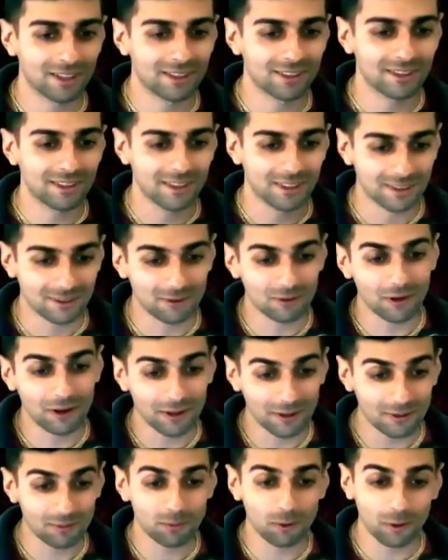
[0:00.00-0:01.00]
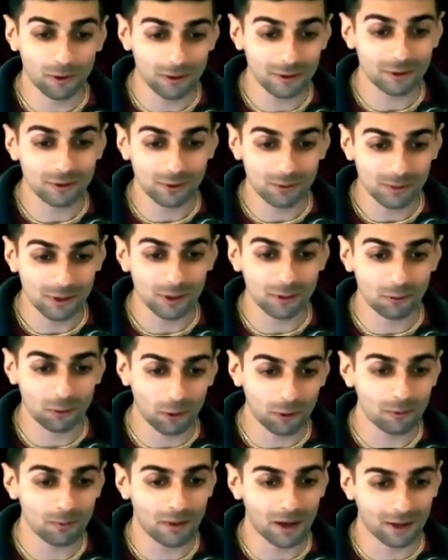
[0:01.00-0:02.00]
it's very important to be a
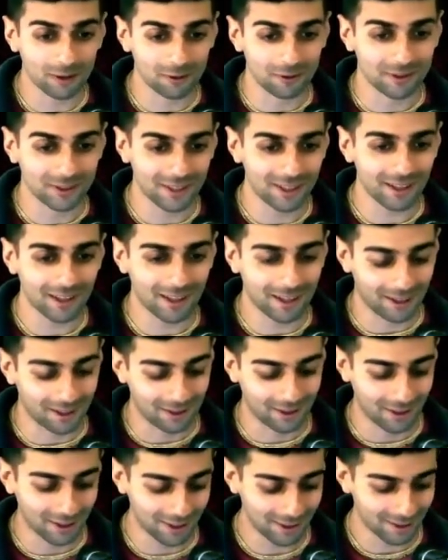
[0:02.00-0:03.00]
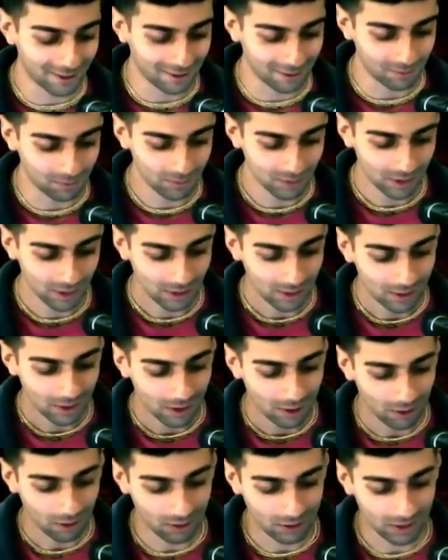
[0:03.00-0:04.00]
role model. Yeah, hey.
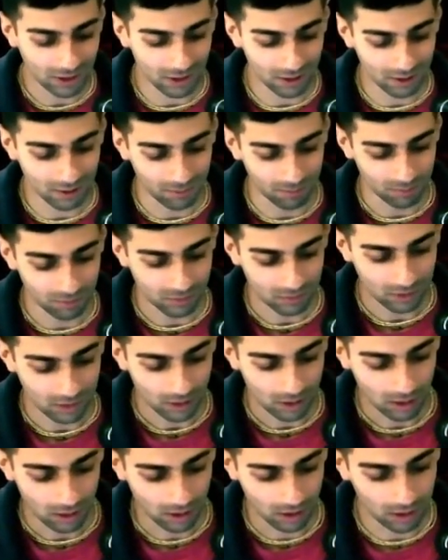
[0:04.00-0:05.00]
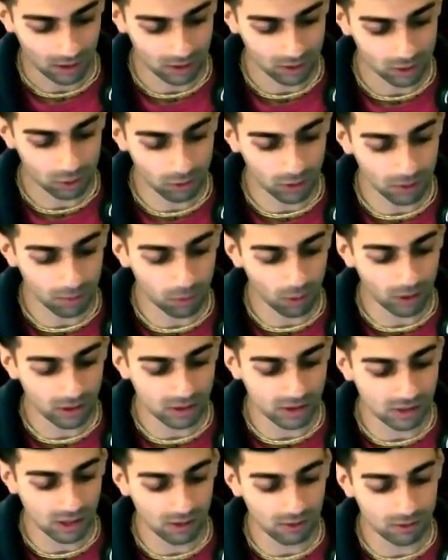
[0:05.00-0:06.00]
Okay.
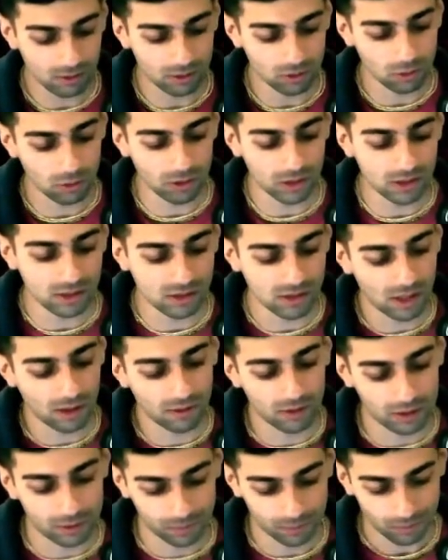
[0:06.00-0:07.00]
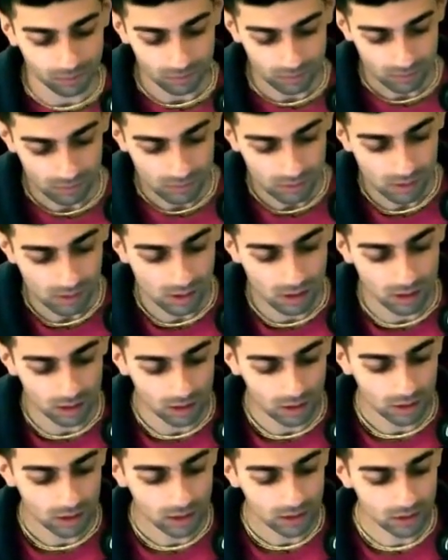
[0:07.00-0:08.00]
3.727.
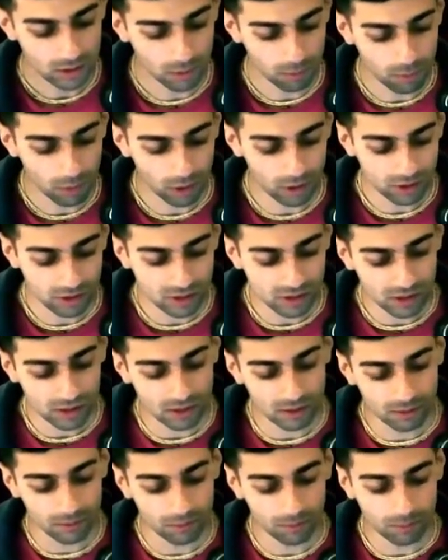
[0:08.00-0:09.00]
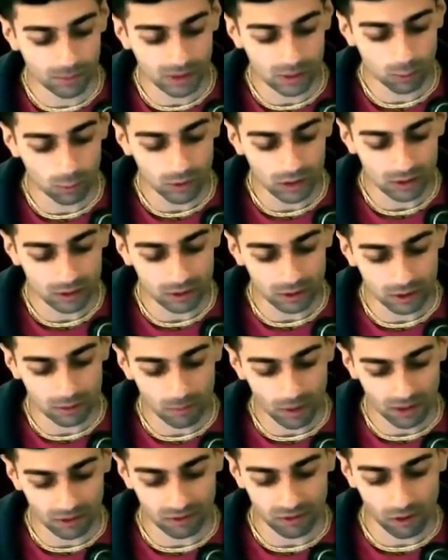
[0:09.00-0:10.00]
The person bewildered
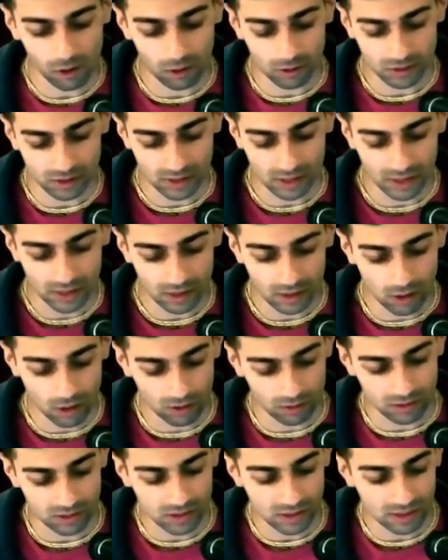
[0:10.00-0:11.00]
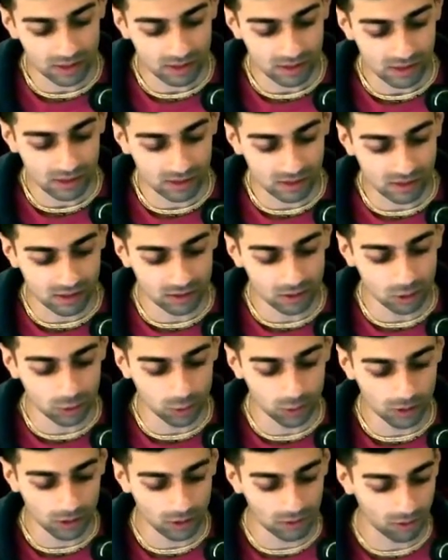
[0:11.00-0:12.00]
by false ego thinks he's the
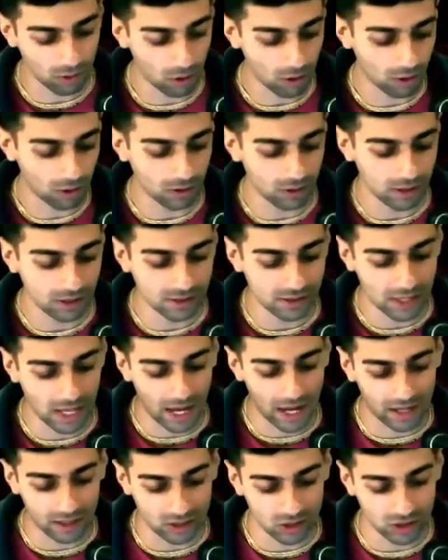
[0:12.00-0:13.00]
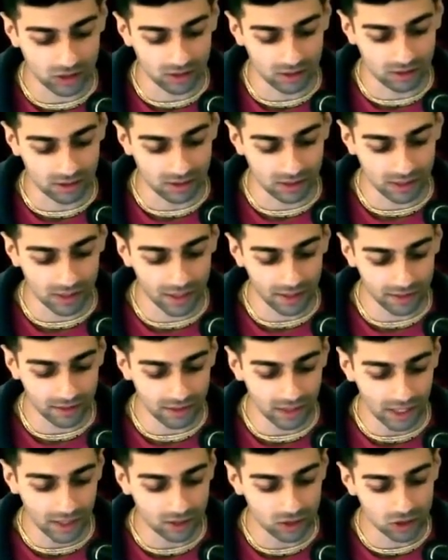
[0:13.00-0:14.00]
doer of all his actions, yet
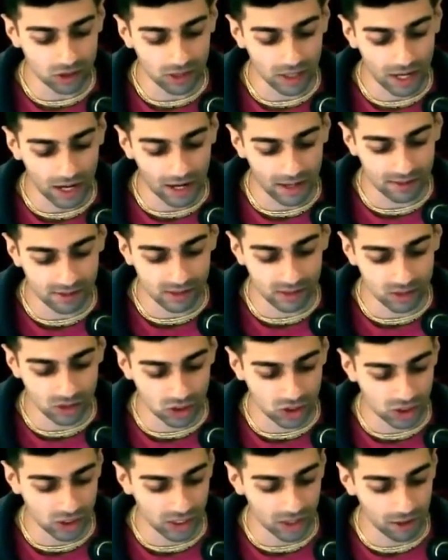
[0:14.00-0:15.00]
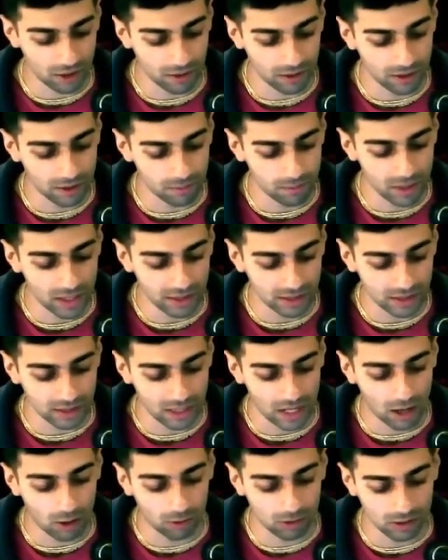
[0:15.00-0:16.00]
nature has its share in
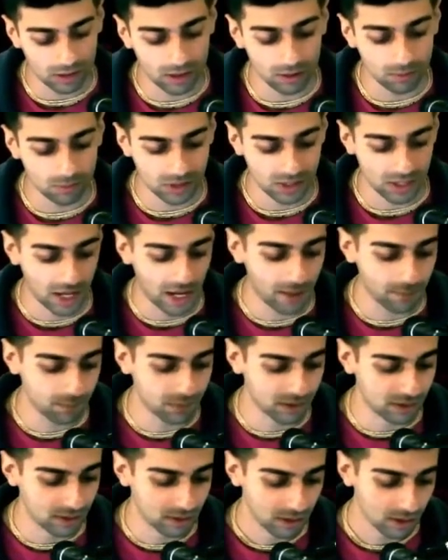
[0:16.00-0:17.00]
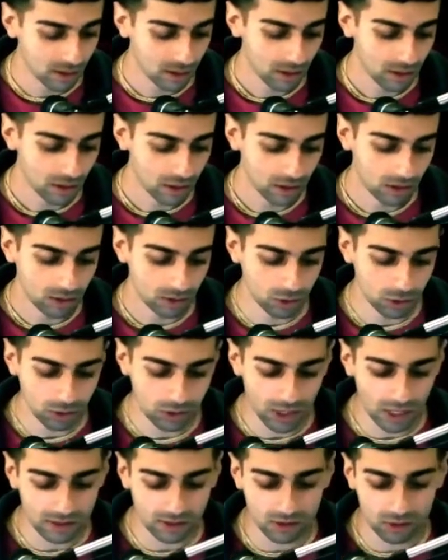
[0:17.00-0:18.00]
making outcomes happen. Do you
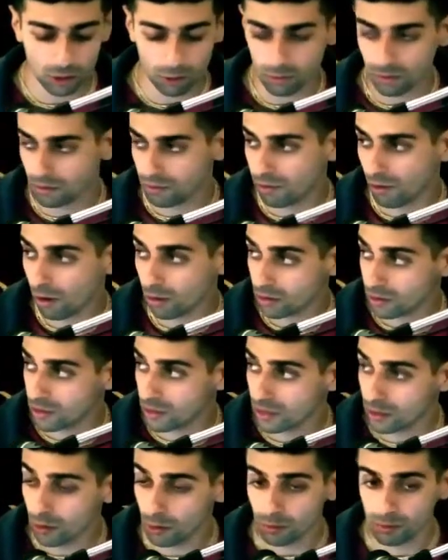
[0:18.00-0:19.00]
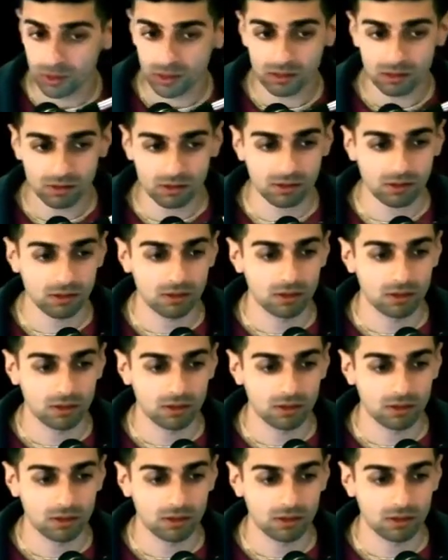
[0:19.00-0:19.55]
guys know what false ego means?